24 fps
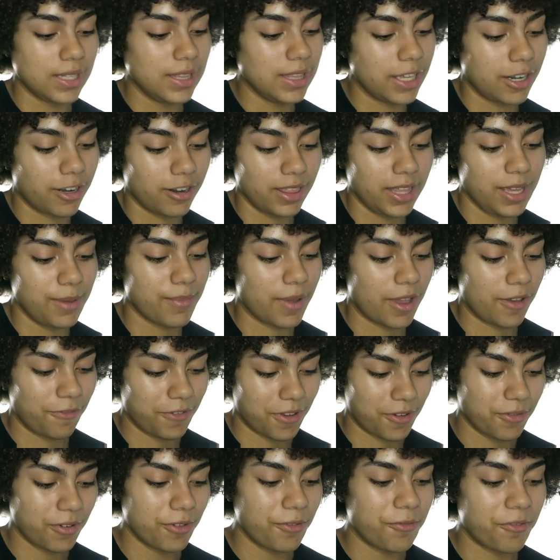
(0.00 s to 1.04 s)
Literally my
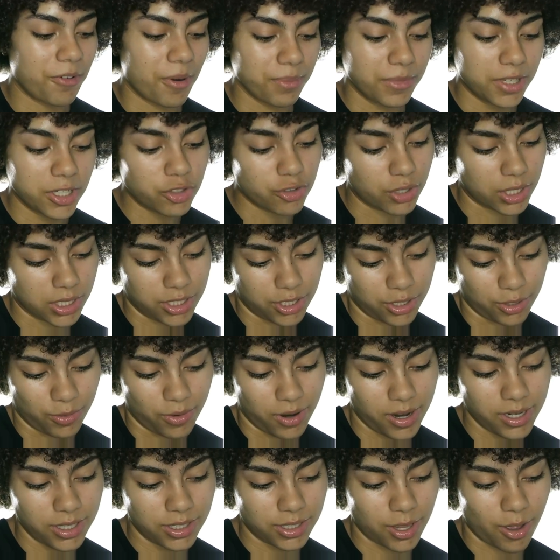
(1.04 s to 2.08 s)
favorite from the
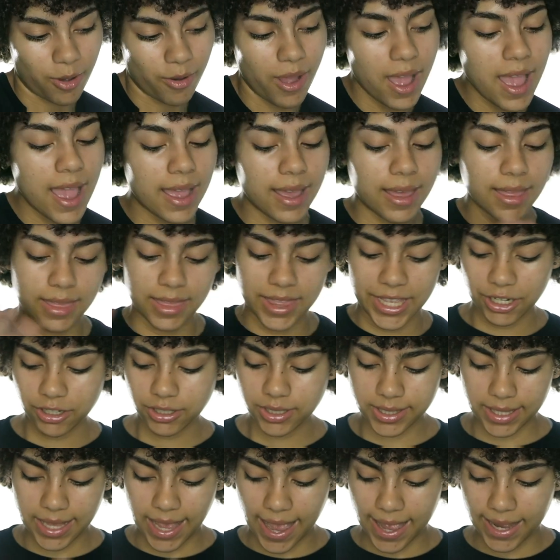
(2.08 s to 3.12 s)
drugstore. So
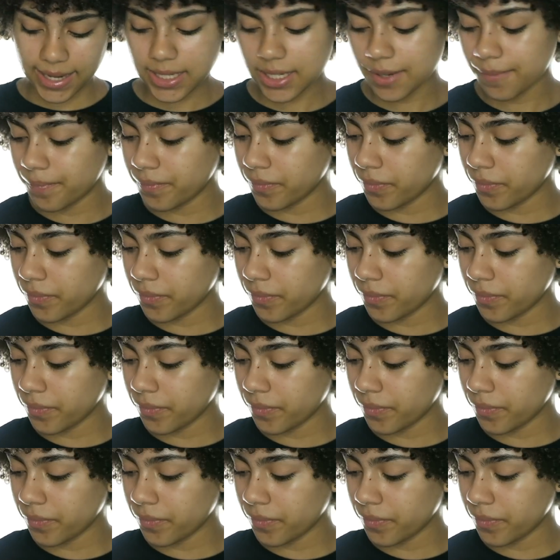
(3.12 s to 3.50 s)
there's that.